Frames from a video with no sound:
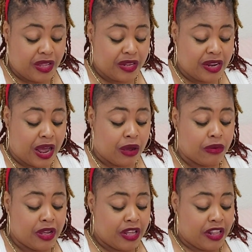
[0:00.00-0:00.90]

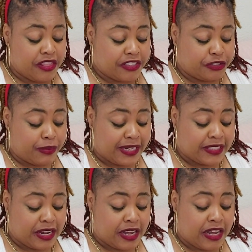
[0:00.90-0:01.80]
Now, the
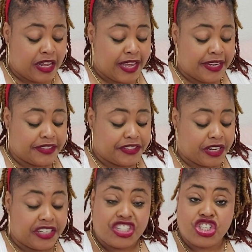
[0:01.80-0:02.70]
sweater is
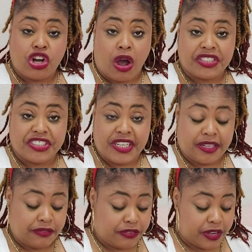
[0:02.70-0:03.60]
a short
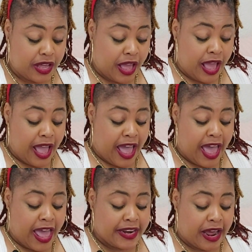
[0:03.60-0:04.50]
sleeve,
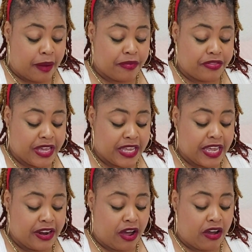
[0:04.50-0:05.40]
and I'm
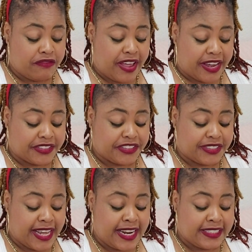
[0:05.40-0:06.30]
thinking of
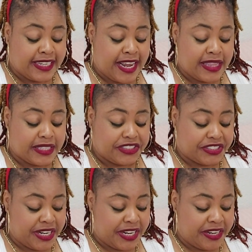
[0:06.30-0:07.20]
extending the
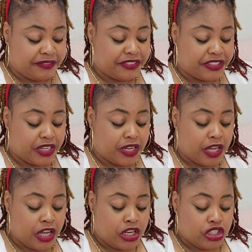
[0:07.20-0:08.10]
sleeves
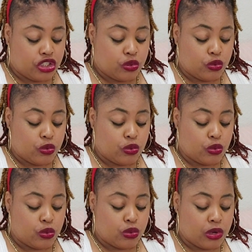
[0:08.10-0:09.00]

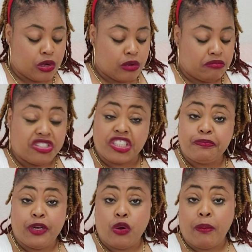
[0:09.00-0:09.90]
to
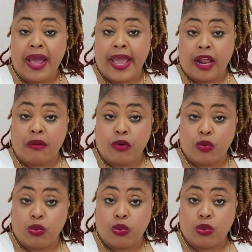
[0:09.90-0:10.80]
just below my
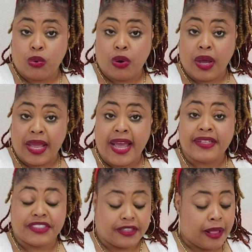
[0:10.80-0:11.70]
elbow.
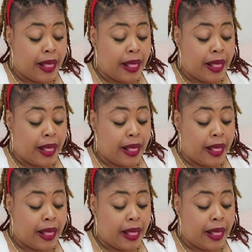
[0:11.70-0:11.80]
Yes.